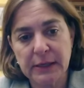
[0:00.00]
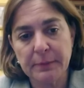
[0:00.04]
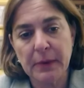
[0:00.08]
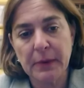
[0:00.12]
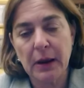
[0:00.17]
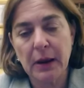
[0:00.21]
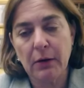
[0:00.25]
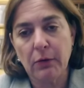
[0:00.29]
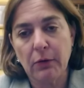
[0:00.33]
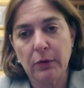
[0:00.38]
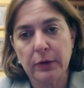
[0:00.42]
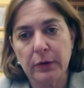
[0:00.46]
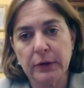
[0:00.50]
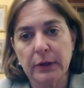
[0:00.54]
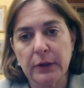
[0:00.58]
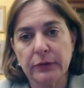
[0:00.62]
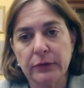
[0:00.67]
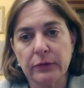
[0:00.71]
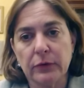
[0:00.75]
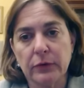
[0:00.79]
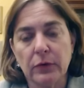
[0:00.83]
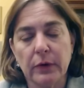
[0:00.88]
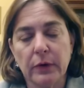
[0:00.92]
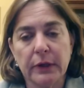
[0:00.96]
is somehow or
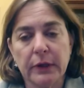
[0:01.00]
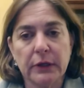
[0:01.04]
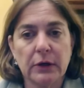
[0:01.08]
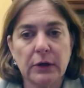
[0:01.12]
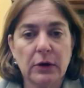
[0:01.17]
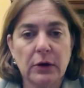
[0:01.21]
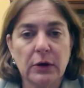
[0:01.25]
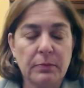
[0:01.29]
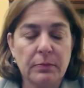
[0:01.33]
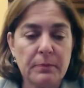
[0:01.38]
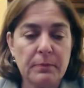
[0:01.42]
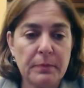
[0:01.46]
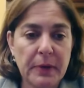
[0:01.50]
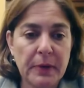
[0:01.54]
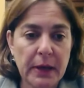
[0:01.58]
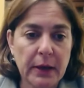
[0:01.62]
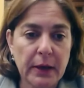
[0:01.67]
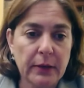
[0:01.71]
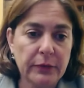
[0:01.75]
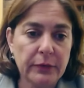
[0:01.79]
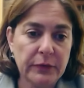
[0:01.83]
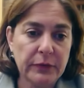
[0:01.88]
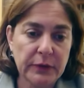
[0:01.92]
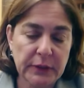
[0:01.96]
another going to
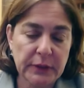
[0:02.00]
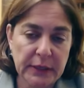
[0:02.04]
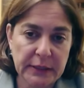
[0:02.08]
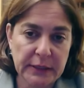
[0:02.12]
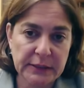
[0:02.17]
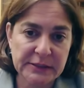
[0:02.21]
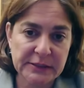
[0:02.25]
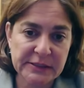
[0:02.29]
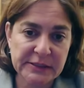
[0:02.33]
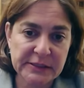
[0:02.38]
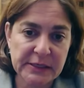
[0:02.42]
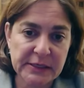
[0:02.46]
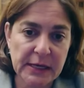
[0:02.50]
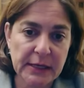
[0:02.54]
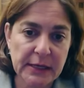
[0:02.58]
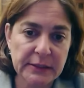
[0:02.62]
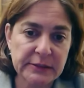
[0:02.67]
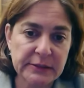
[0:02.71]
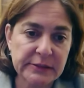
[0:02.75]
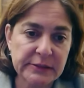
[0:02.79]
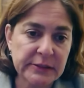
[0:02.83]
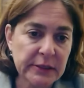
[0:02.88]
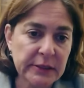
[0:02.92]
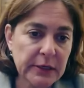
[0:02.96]
compel the United
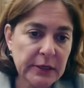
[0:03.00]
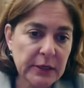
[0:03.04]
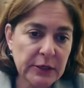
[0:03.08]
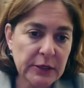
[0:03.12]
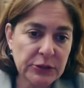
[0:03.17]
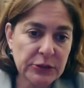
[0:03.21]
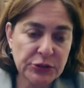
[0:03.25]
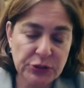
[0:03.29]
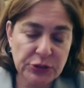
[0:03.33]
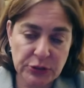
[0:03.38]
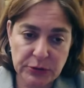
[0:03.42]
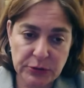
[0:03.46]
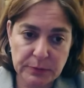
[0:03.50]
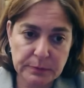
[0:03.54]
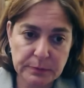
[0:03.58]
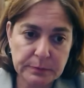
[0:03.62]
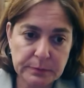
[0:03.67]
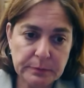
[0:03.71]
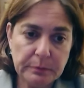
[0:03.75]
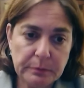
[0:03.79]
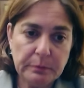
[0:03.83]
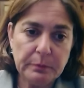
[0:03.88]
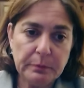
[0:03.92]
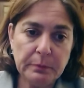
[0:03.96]
States
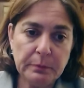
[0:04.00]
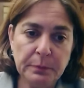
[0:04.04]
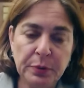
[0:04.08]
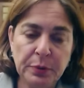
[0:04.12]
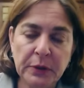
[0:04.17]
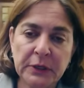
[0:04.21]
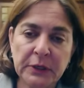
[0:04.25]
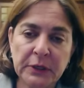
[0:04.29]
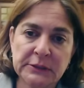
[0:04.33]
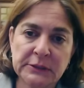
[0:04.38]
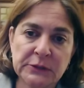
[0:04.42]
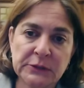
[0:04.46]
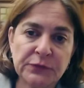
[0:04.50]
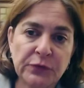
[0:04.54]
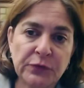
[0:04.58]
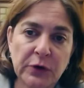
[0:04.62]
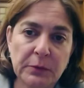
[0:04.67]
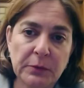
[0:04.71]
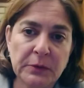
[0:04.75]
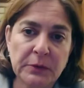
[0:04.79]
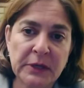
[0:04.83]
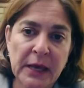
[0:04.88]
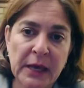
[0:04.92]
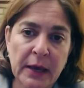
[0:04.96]
to put its
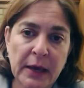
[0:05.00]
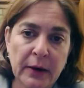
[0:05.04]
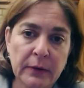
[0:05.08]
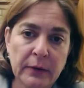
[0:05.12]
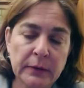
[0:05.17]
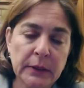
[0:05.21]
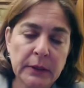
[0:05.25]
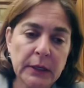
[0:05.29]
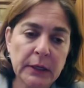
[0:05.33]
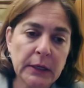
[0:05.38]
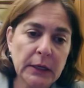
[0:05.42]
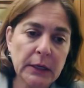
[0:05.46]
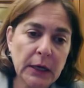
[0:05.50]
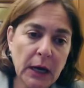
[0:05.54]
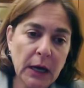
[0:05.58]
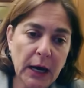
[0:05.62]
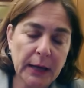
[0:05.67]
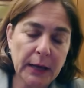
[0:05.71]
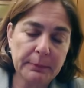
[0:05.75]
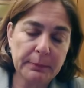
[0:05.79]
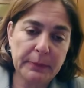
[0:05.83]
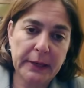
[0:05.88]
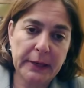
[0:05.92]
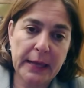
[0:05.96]
foot down
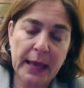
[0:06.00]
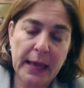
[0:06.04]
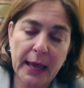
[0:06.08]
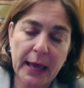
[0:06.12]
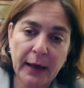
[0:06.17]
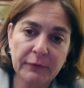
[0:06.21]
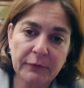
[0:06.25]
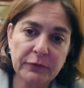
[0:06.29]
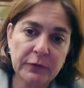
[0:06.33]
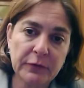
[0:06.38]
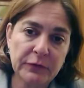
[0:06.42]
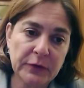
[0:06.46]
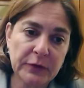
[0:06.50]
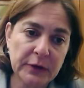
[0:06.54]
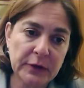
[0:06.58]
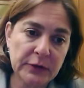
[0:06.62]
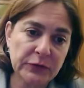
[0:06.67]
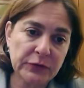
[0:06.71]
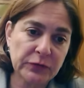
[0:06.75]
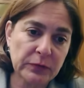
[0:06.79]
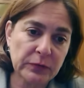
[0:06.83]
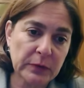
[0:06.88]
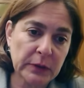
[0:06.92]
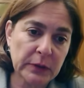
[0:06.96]
on behalf of
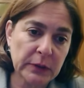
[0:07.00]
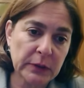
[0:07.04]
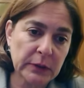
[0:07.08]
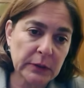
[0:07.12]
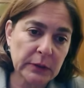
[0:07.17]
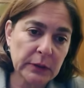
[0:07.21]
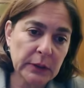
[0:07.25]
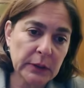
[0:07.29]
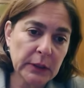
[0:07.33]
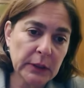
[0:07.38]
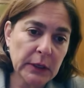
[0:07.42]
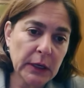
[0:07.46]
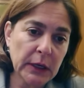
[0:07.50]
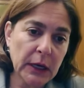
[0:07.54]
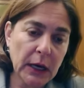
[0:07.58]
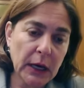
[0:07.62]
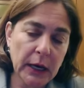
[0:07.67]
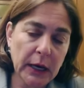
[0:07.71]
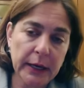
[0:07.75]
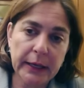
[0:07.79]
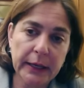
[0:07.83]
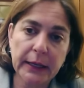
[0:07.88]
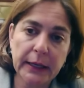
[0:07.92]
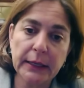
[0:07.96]
Israel
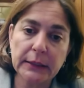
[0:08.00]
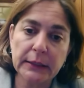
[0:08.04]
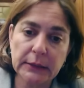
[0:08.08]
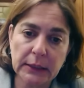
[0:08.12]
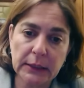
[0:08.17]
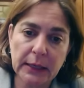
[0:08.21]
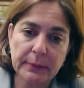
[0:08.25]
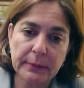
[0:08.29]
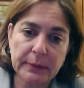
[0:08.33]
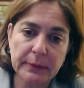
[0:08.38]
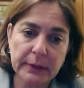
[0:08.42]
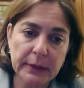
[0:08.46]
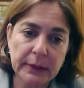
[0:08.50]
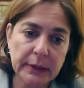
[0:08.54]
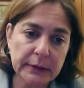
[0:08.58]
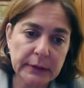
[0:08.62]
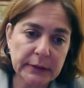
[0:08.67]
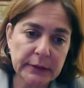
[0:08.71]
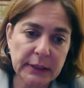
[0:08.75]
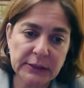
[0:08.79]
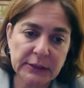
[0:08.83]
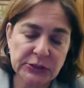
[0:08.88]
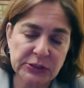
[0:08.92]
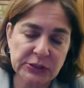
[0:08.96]
in
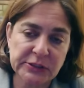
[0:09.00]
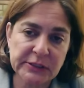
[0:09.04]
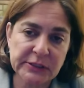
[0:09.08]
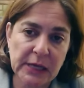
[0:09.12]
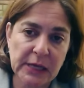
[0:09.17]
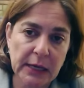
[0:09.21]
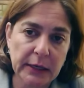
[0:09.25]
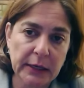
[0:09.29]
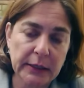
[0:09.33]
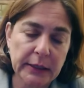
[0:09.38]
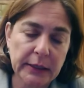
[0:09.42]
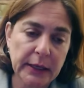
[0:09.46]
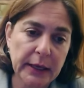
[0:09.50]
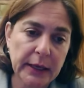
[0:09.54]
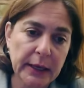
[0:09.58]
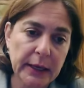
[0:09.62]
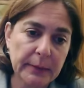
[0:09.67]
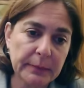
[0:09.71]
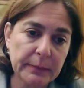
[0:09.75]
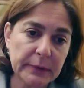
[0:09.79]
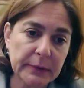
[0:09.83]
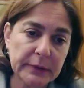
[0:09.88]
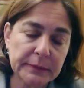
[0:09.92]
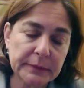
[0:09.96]
Lebanon. That's just not going to
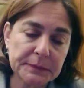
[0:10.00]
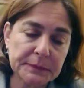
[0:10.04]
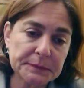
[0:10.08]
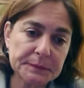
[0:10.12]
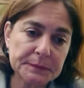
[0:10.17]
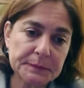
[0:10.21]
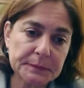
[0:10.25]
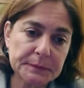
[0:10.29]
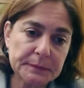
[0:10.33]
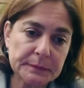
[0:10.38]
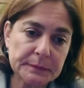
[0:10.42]
happen.